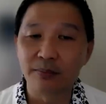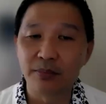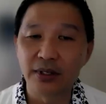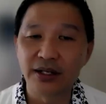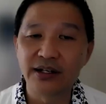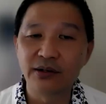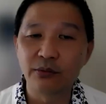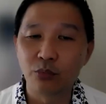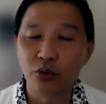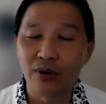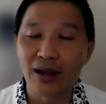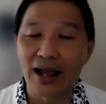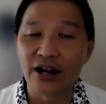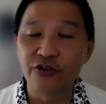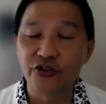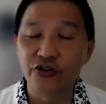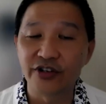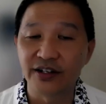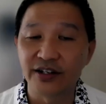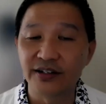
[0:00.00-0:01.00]
blue
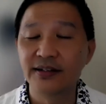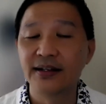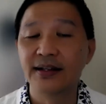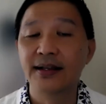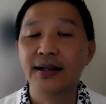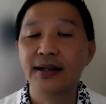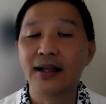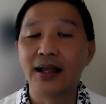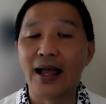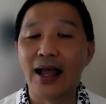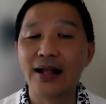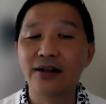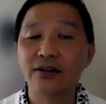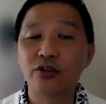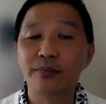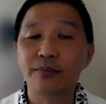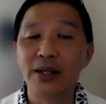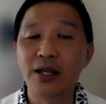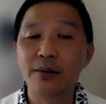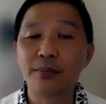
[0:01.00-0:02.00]
hydrogen and to
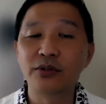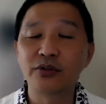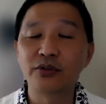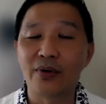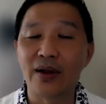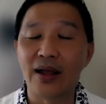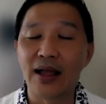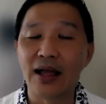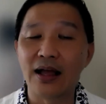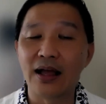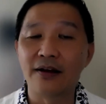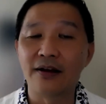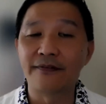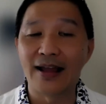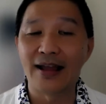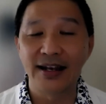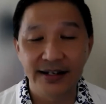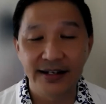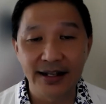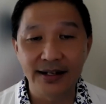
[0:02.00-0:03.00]
be able to
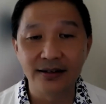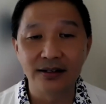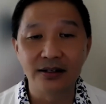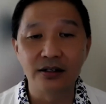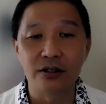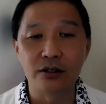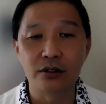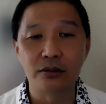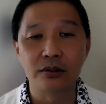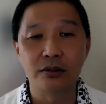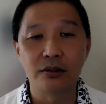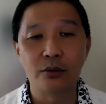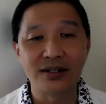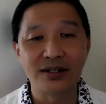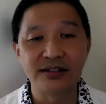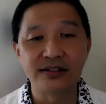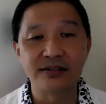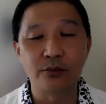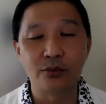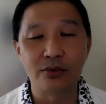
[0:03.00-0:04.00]
validate
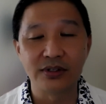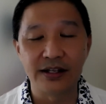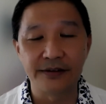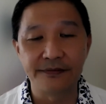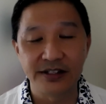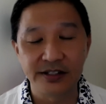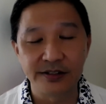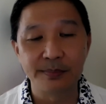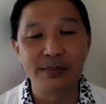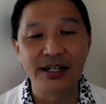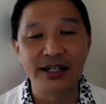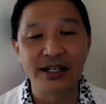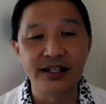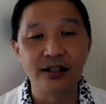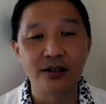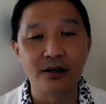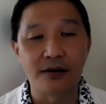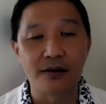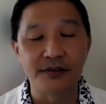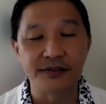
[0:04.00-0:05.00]
what's the
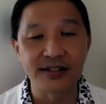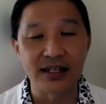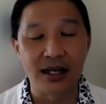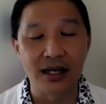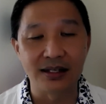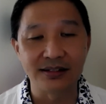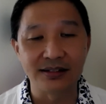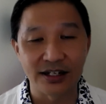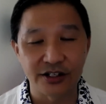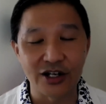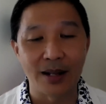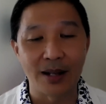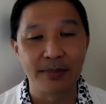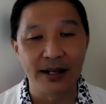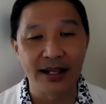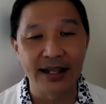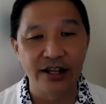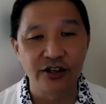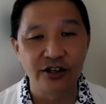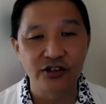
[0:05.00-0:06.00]
feasibility of such
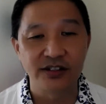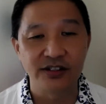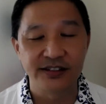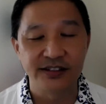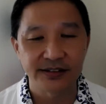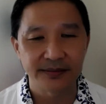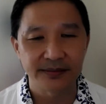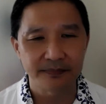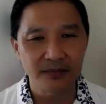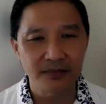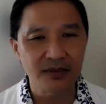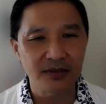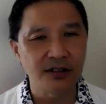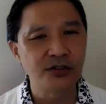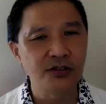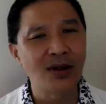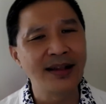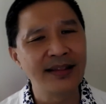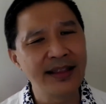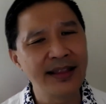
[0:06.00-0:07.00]
applications.
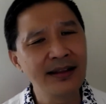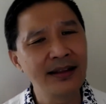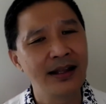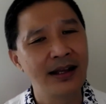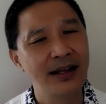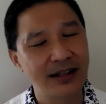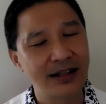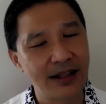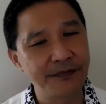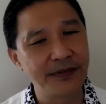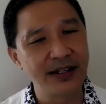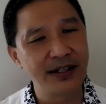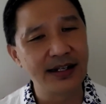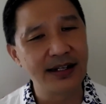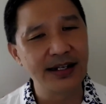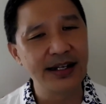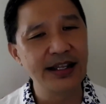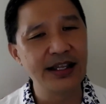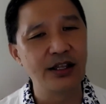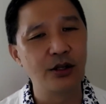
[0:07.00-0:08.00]
So I think
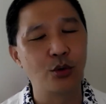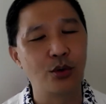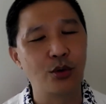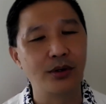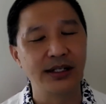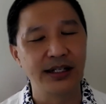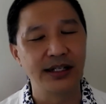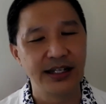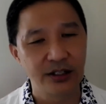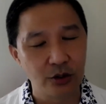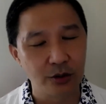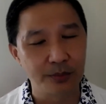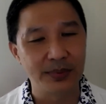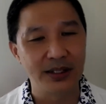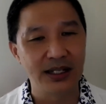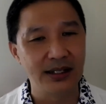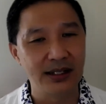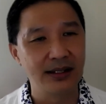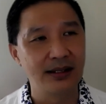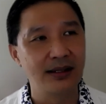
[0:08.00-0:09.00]
definitely it would need to
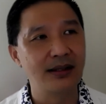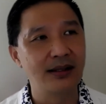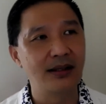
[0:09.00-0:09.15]
be,